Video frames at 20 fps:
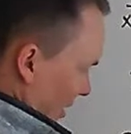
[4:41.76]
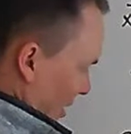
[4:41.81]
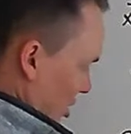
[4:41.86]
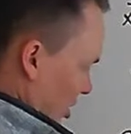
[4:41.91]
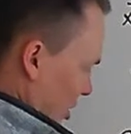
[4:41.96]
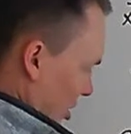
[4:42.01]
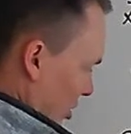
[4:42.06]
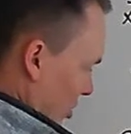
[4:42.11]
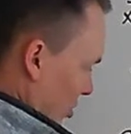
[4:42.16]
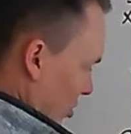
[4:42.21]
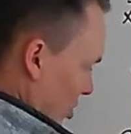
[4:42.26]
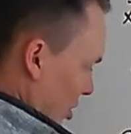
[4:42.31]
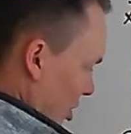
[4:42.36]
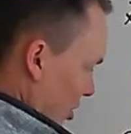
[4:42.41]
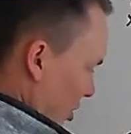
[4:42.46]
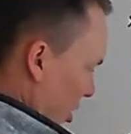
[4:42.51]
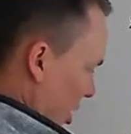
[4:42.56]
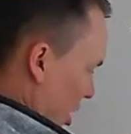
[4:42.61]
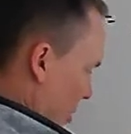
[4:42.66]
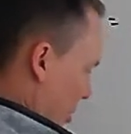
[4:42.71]
I shouldn't use u
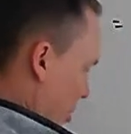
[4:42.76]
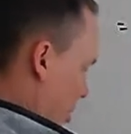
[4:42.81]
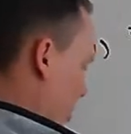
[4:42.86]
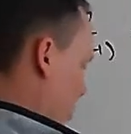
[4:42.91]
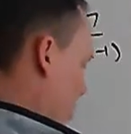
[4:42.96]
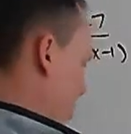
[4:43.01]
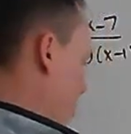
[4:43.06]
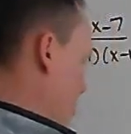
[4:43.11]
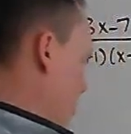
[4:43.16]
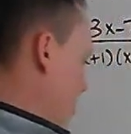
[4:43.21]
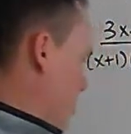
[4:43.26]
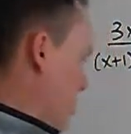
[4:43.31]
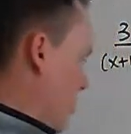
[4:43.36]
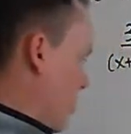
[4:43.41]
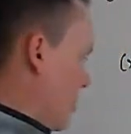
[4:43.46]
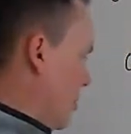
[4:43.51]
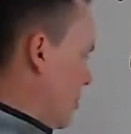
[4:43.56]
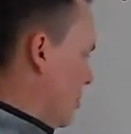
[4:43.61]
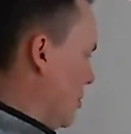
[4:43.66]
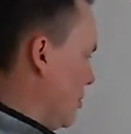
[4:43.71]
there, but
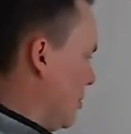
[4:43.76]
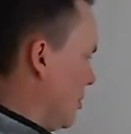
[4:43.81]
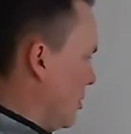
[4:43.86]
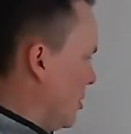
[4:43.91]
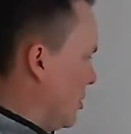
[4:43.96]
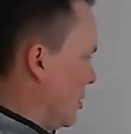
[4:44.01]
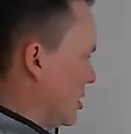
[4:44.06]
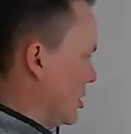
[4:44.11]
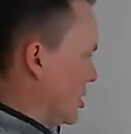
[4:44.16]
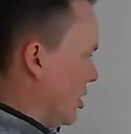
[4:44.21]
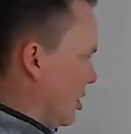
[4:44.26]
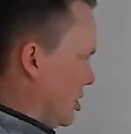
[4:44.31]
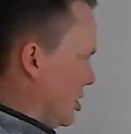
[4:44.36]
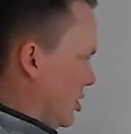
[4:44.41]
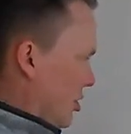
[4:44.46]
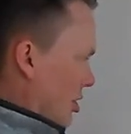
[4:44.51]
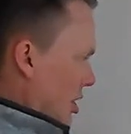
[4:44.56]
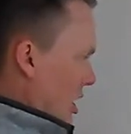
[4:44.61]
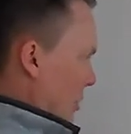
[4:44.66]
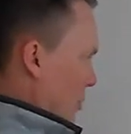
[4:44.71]
as long as you
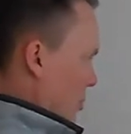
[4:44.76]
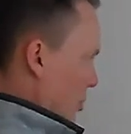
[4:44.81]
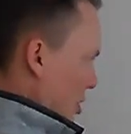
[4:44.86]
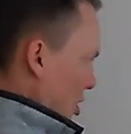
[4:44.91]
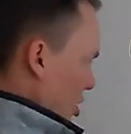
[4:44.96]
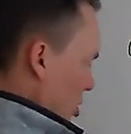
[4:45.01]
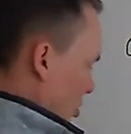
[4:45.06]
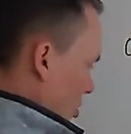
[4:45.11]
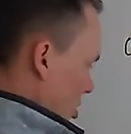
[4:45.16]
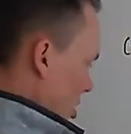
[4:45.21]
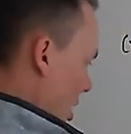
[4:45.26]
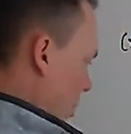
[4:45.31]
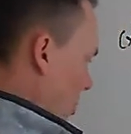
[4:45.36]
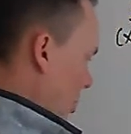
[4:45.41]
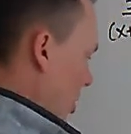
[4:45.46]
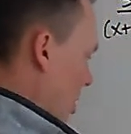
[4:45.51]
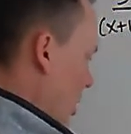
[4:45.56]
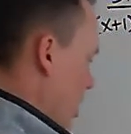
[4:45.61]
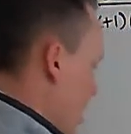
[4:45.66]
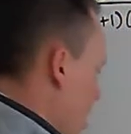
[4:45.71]
can keep the two
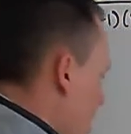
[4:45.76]
separate,